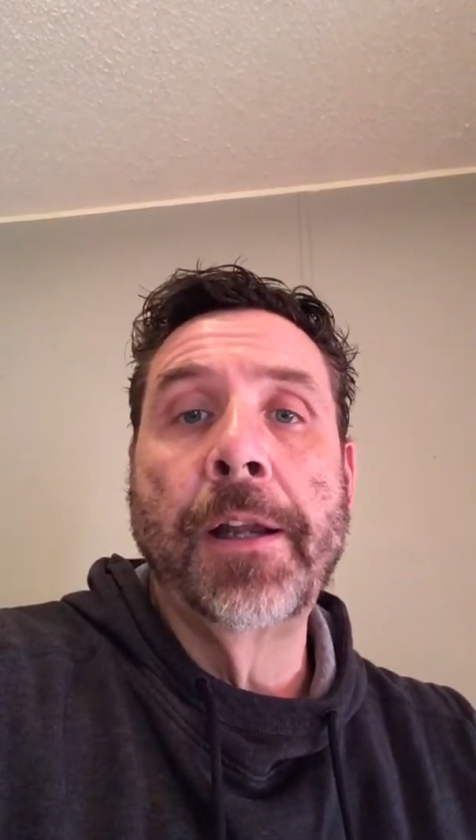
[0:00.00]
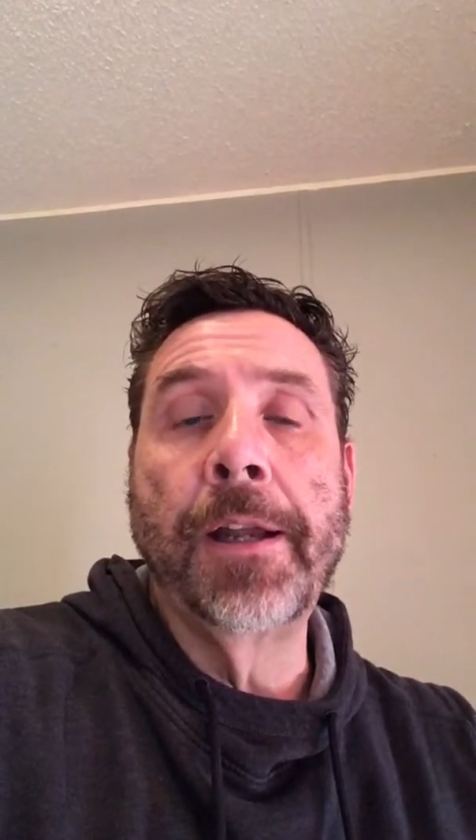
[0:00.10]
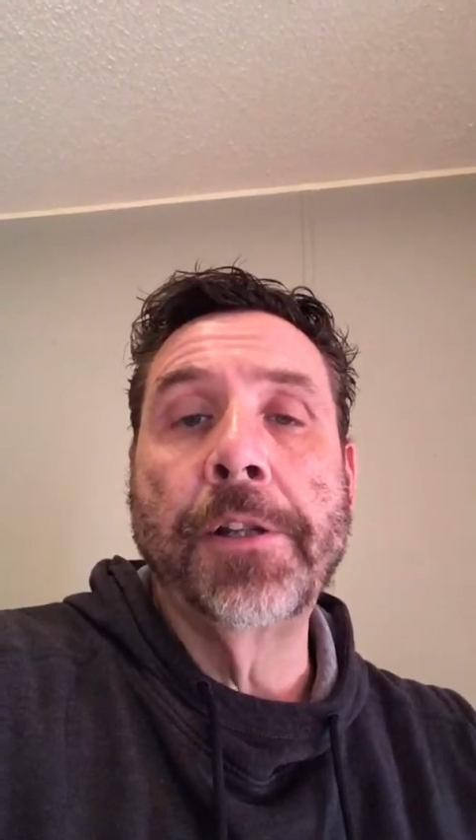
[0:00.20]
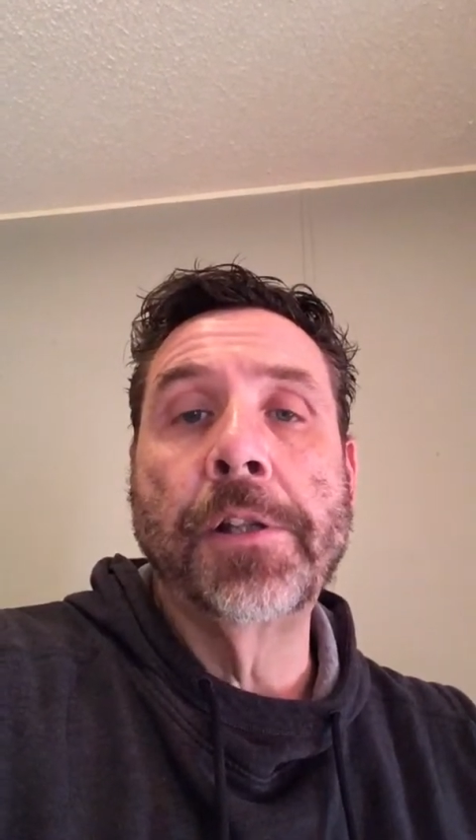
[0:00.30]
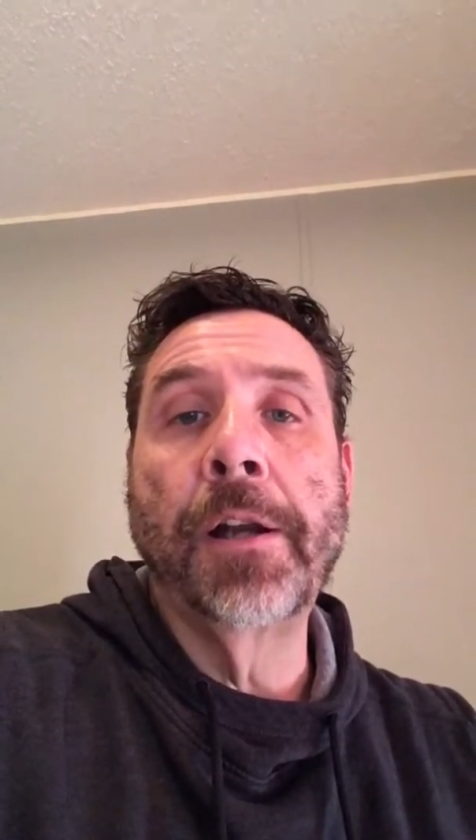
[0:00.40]

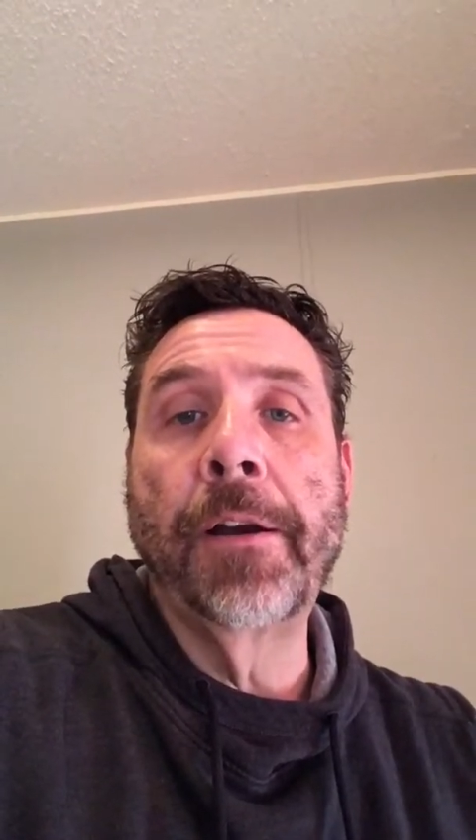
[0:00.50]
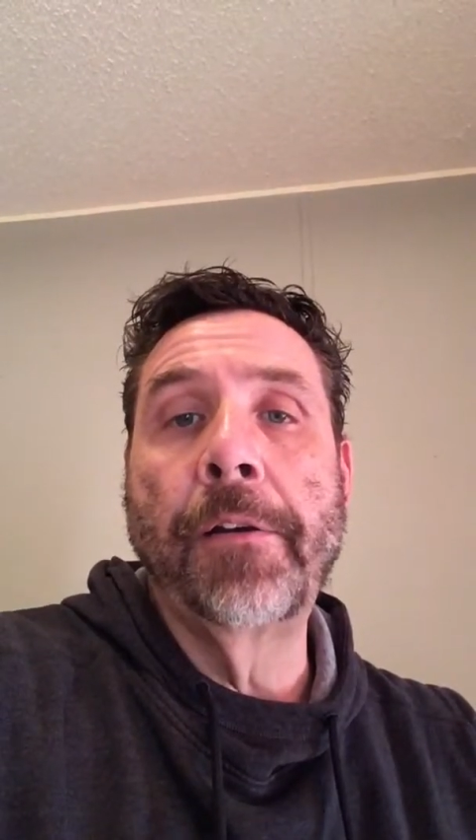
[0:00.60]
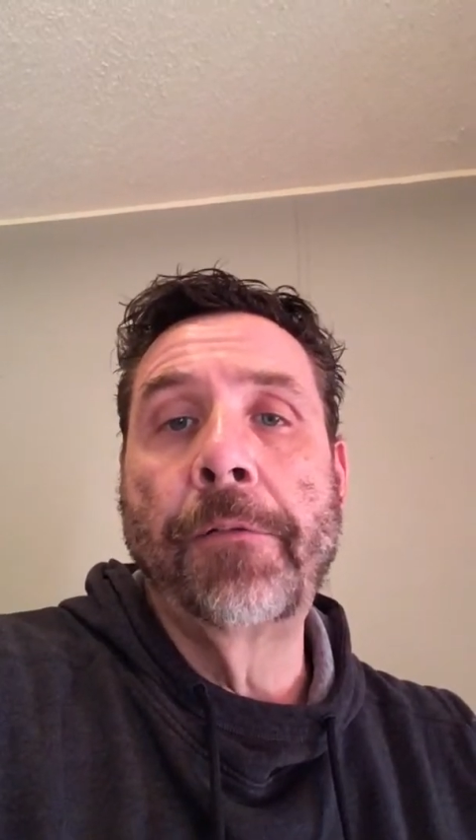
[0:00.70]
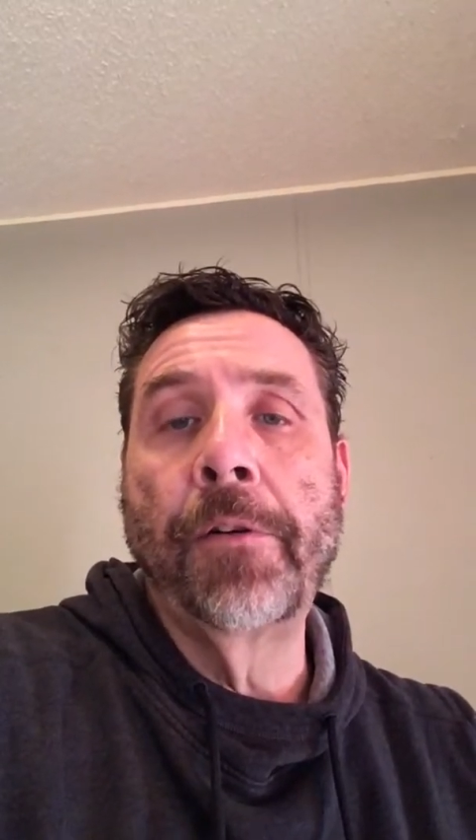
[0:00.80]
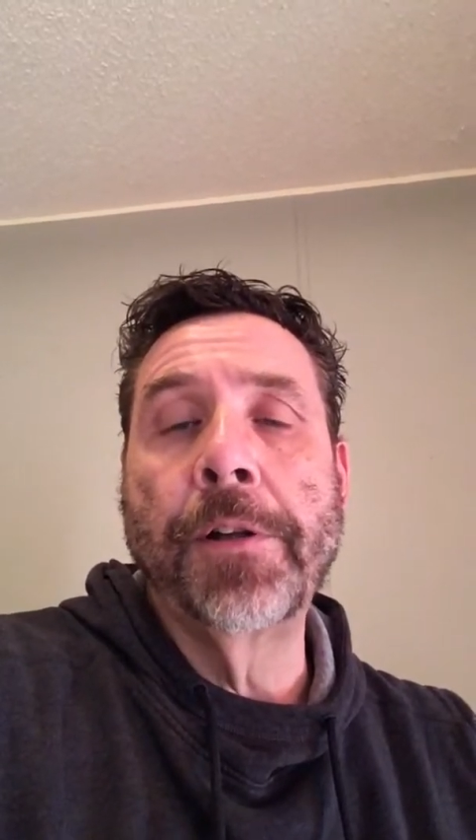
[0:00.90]
each
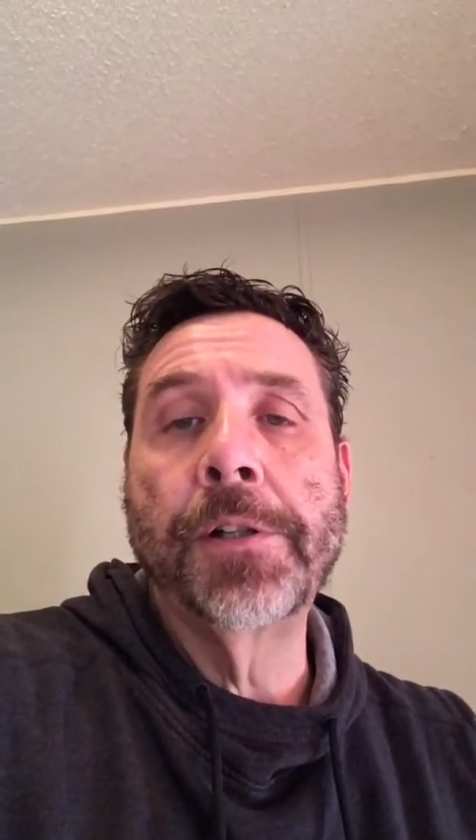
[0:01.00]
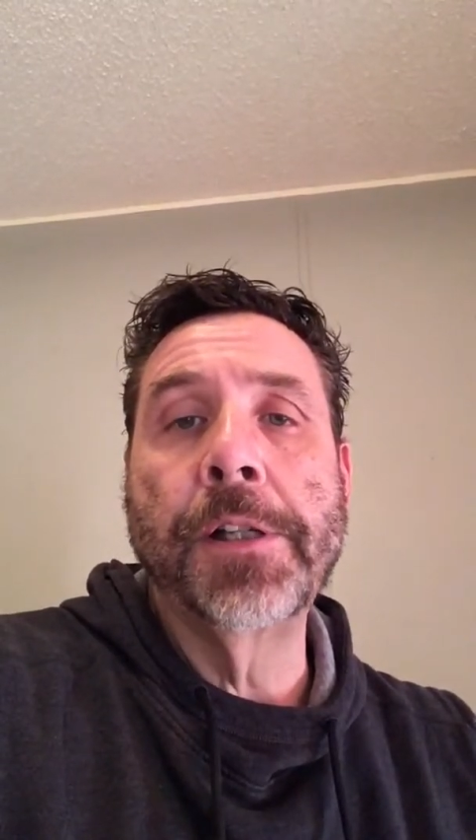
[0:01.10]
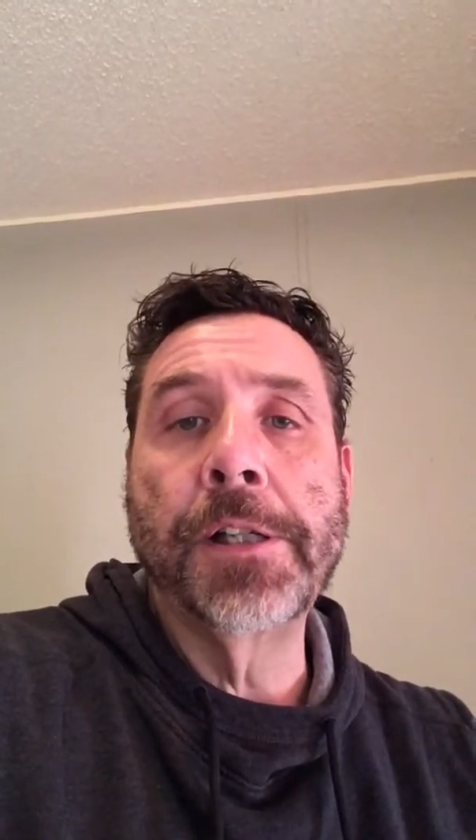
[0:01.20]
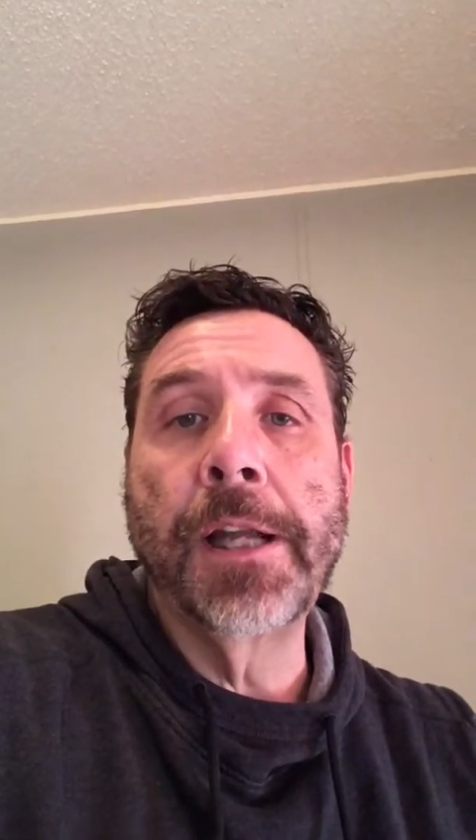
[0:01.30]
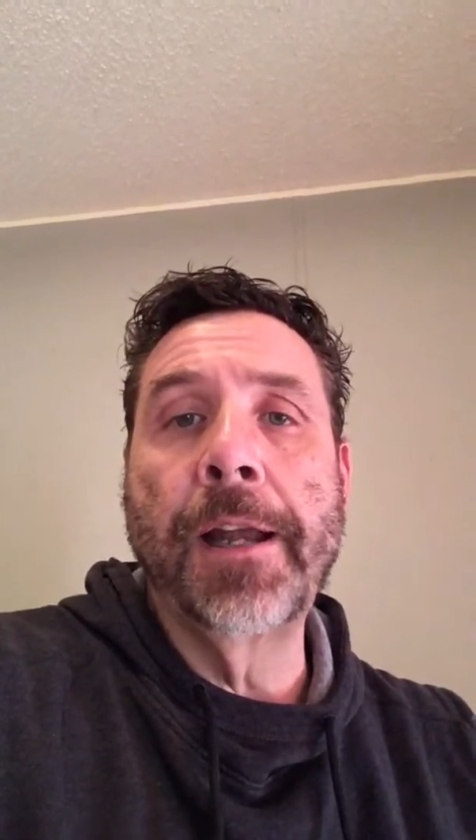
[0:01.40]
letter, for instance,